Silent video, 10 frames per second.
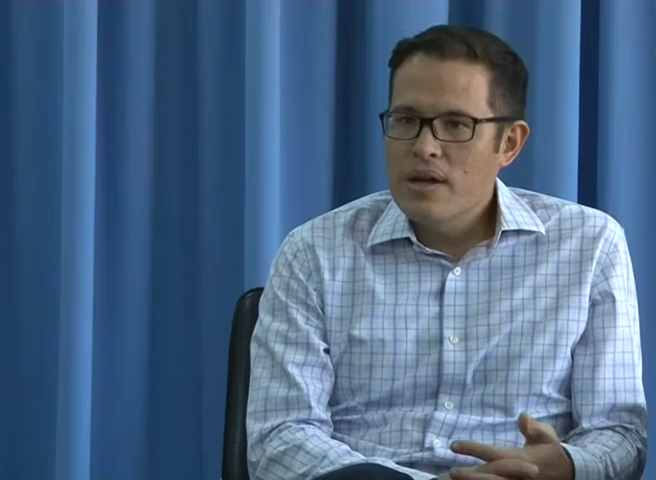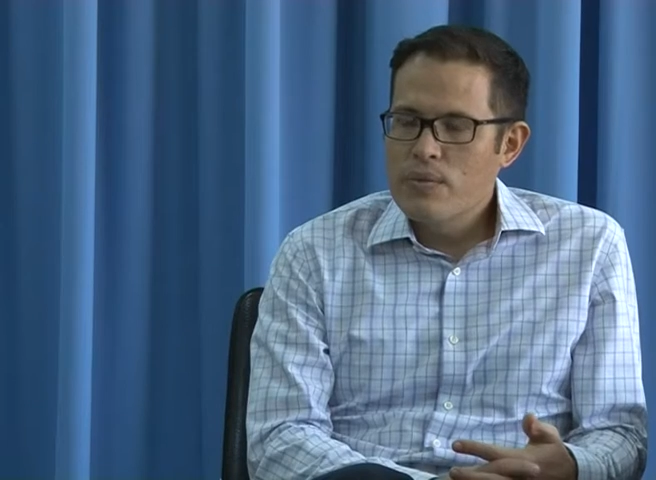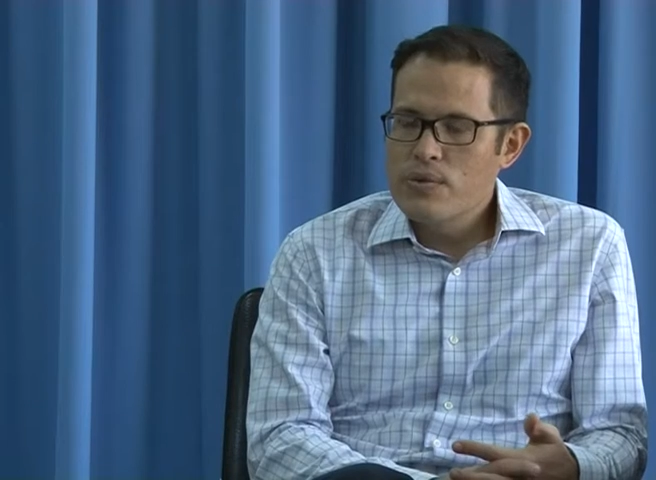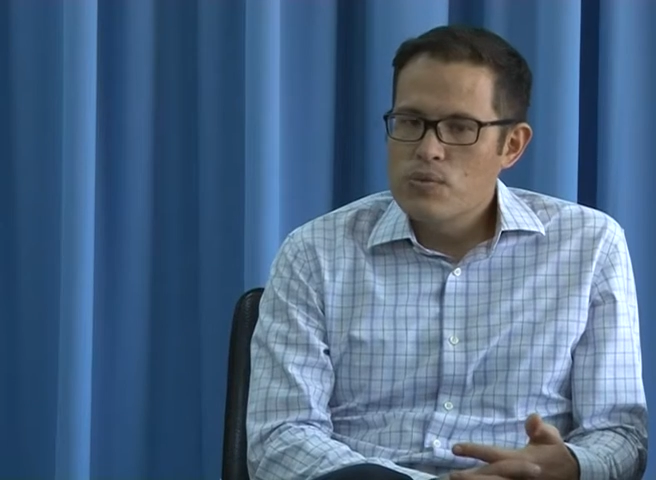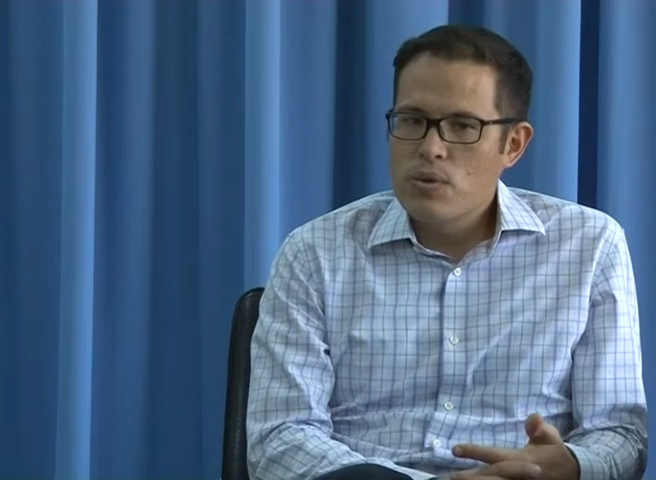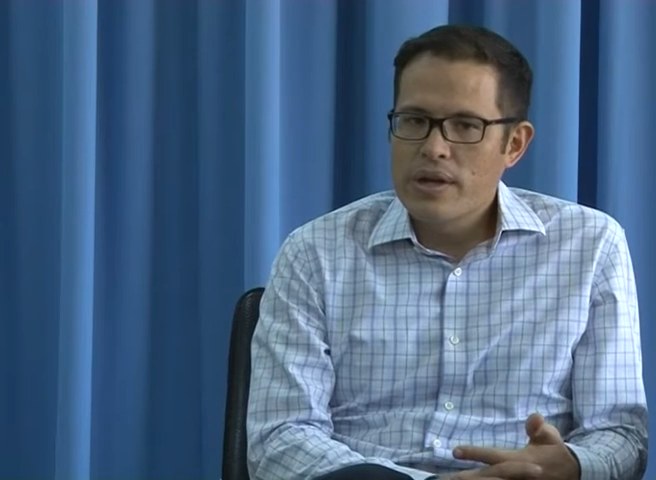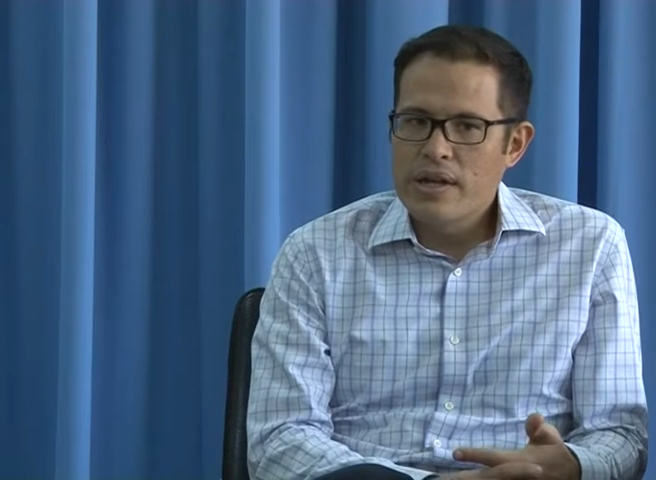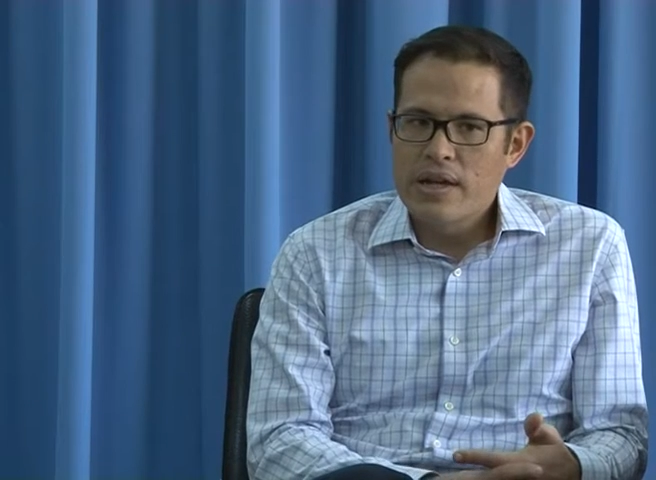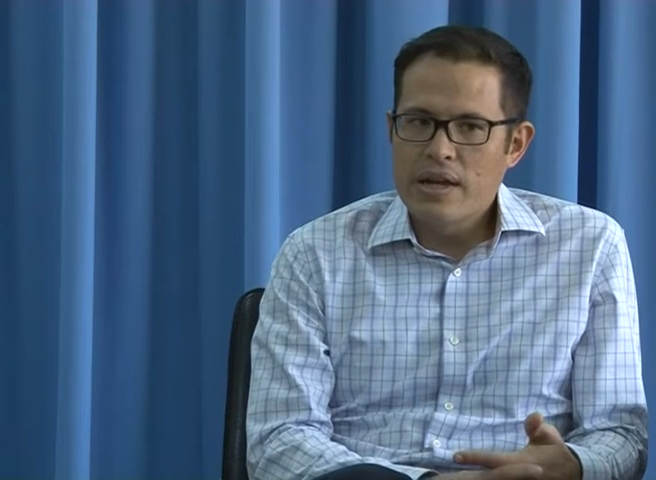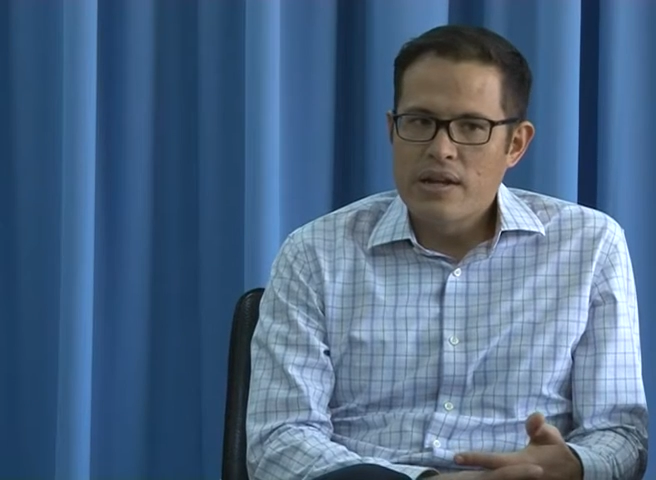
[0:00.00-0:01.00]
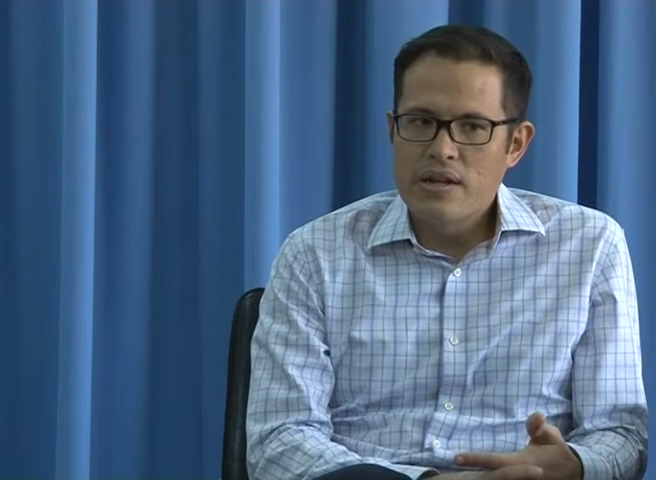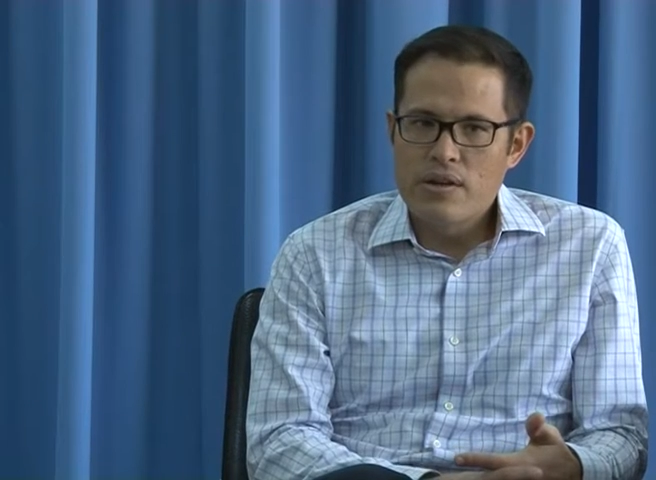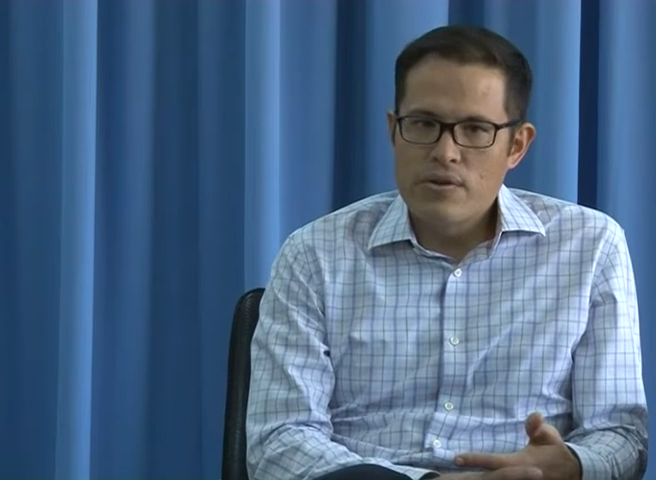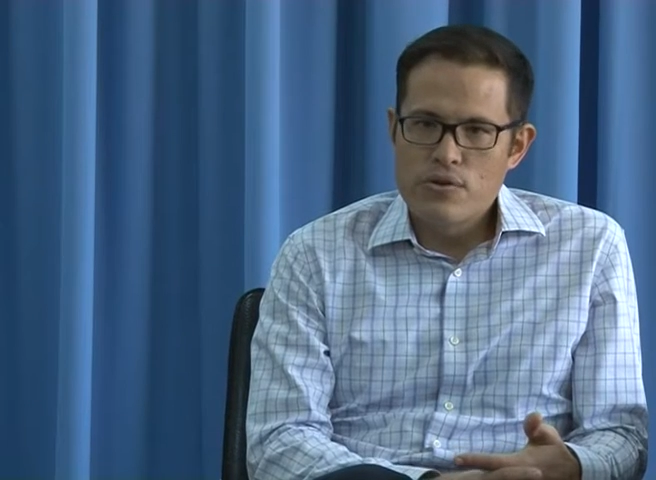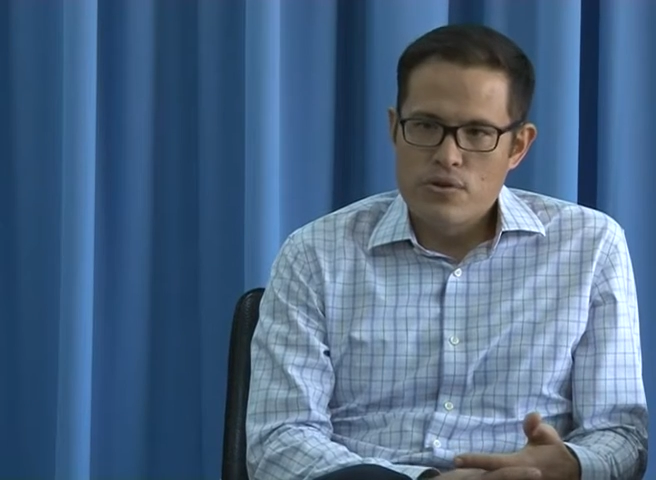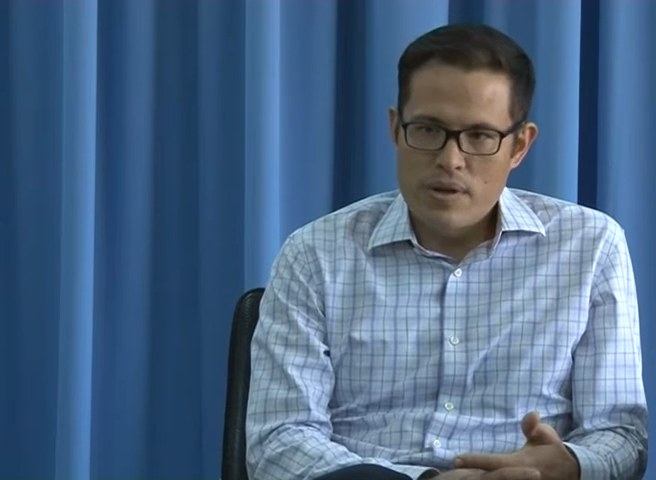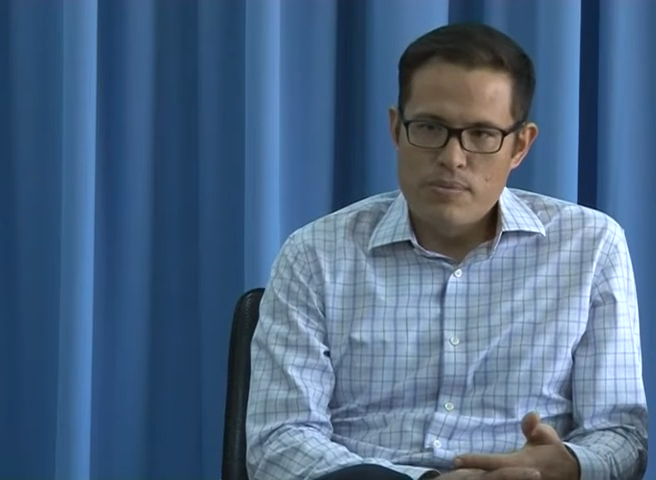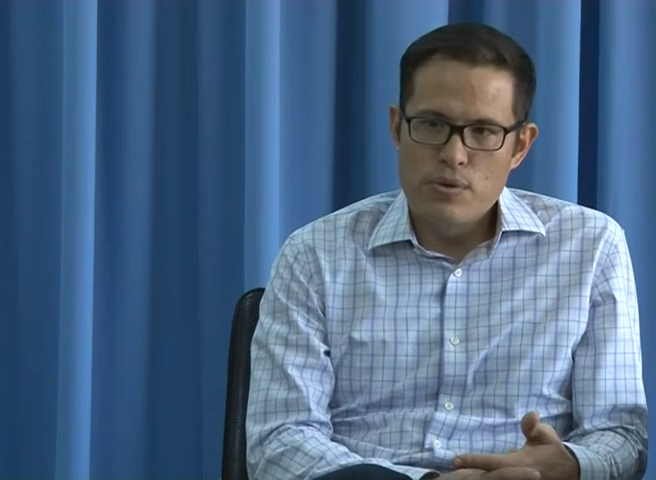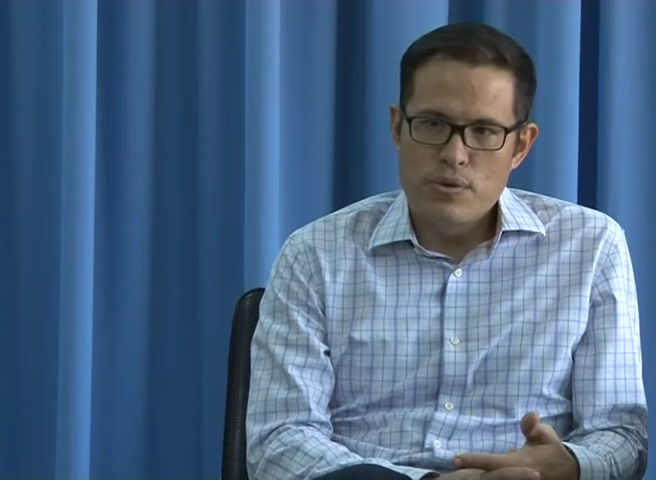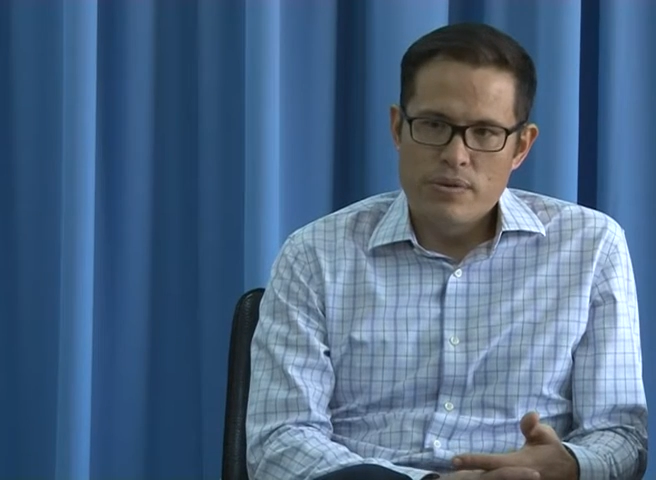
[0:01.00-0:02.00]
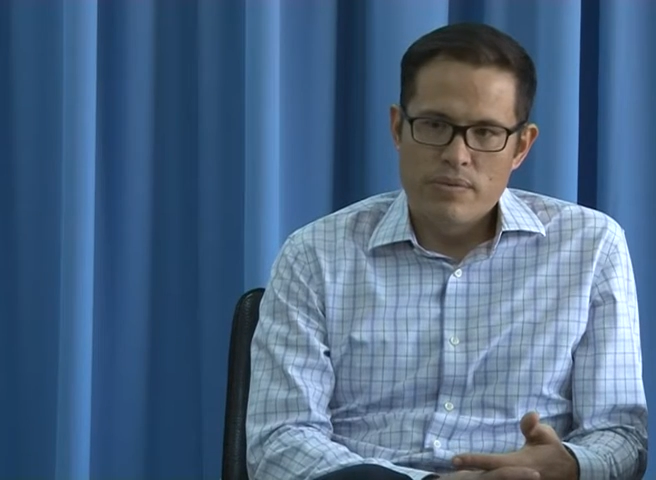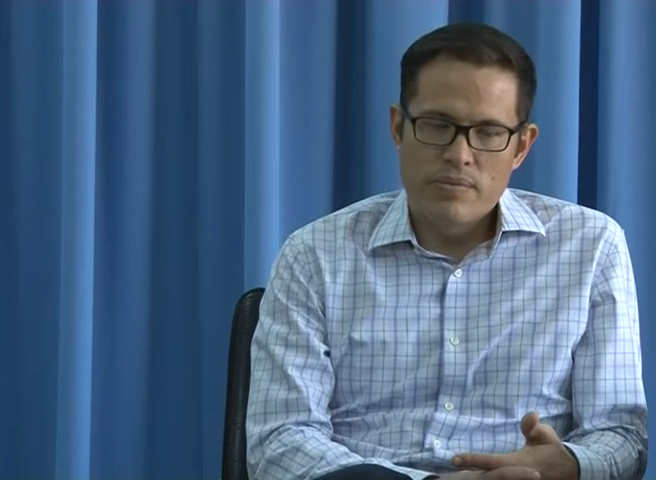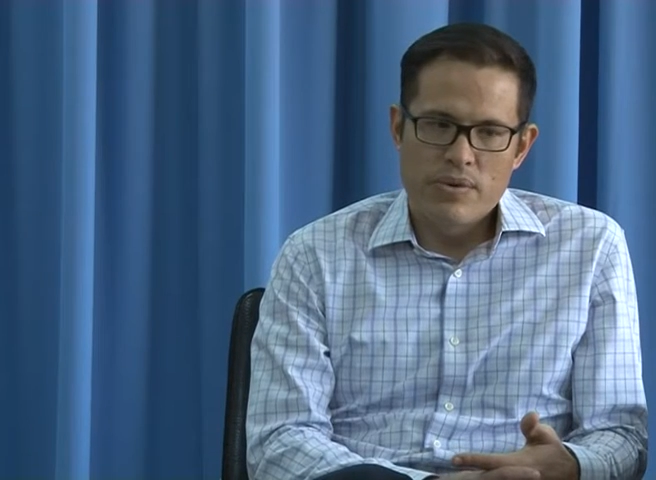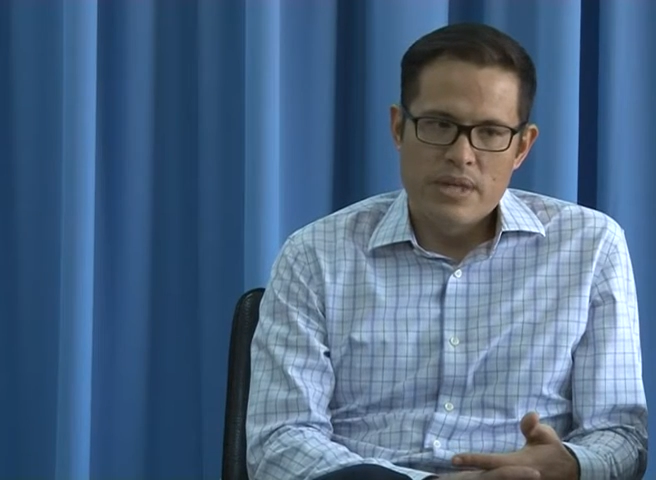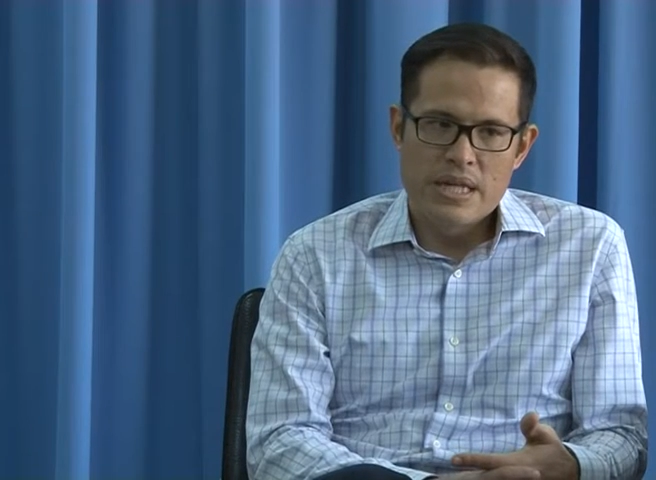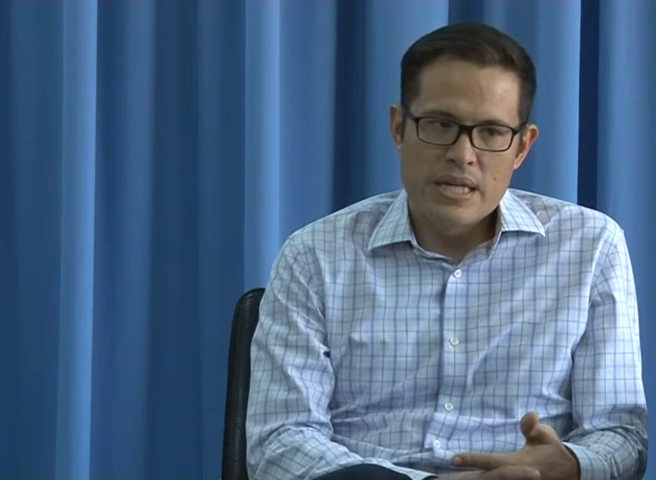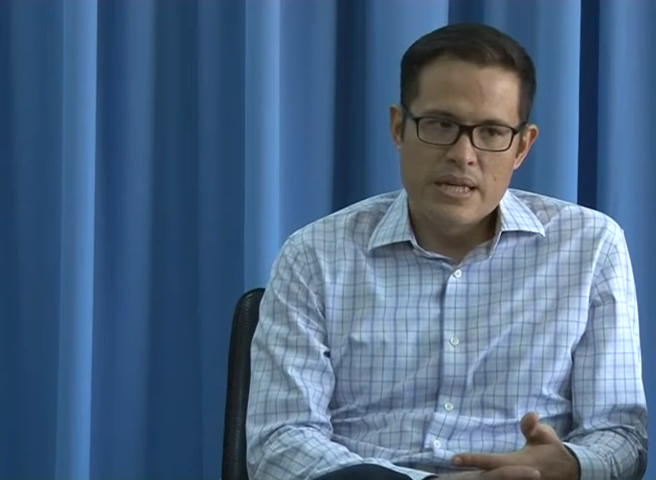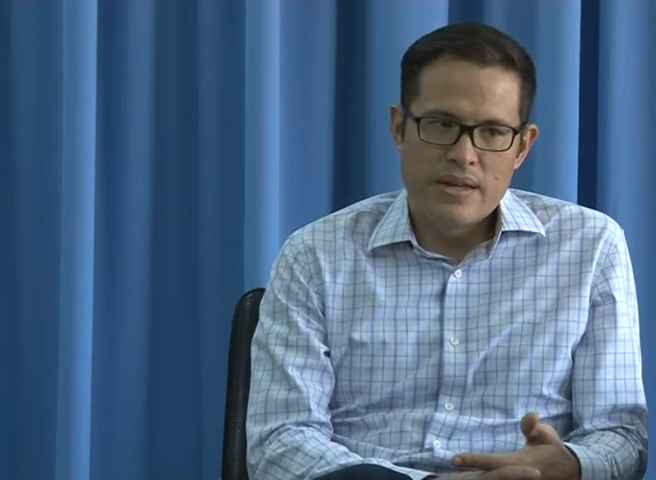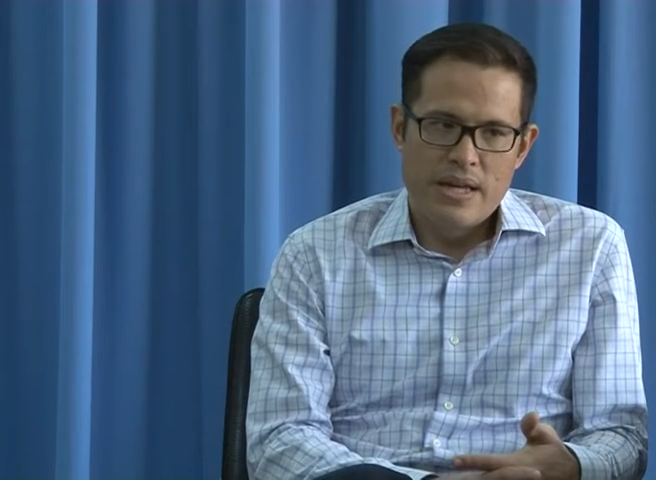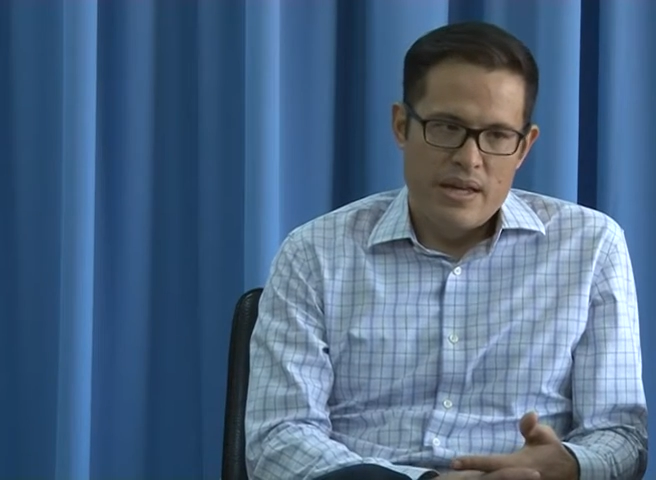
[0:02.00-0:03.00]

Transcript: I was working at another tribunal called the